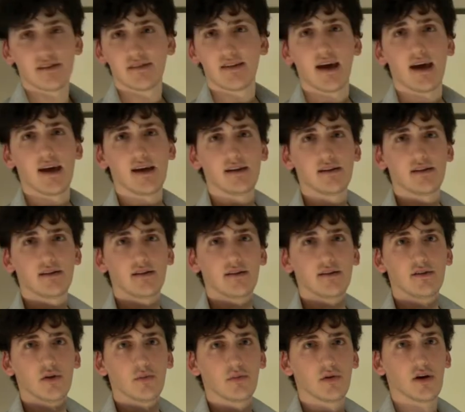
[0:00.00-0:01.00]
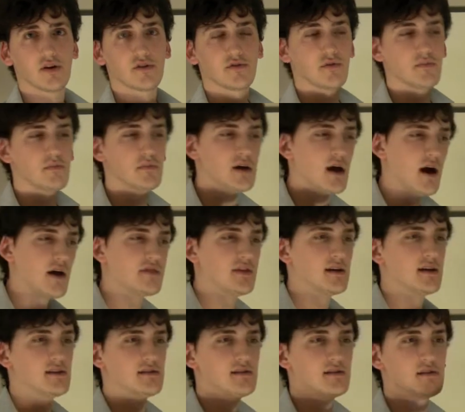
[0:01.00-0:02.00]
take your blog from
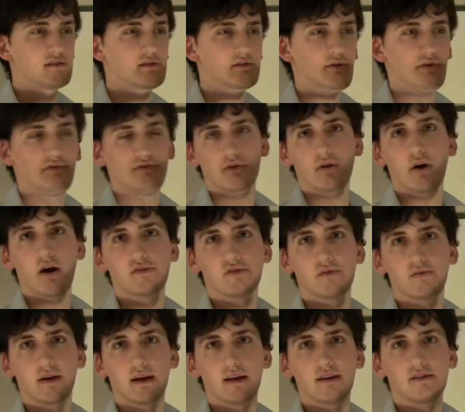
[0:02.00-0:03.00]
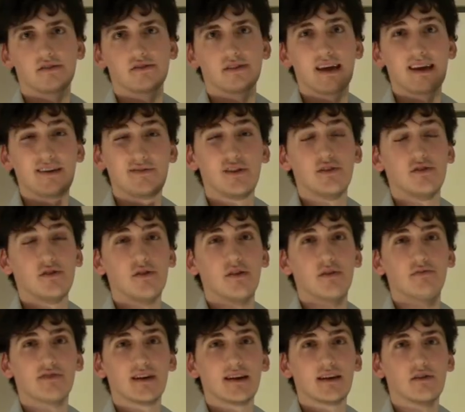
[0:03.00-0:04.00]
nothing to a few hundred readers if you do the
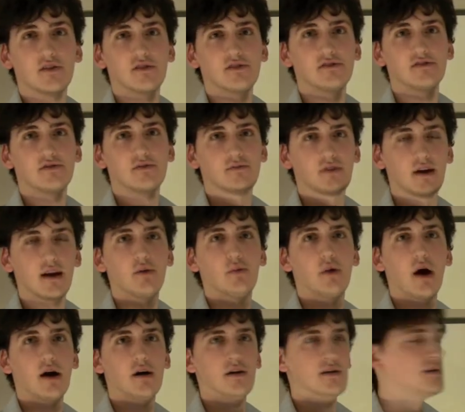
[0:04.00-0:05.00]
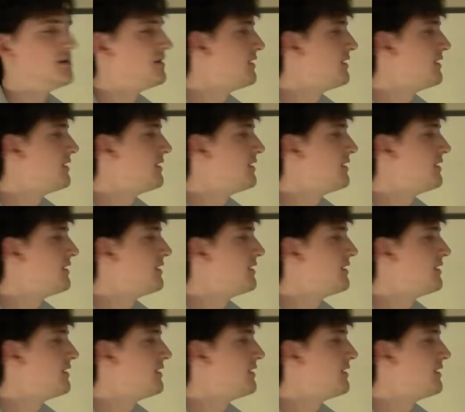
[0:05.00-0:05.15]
pre-launch really well.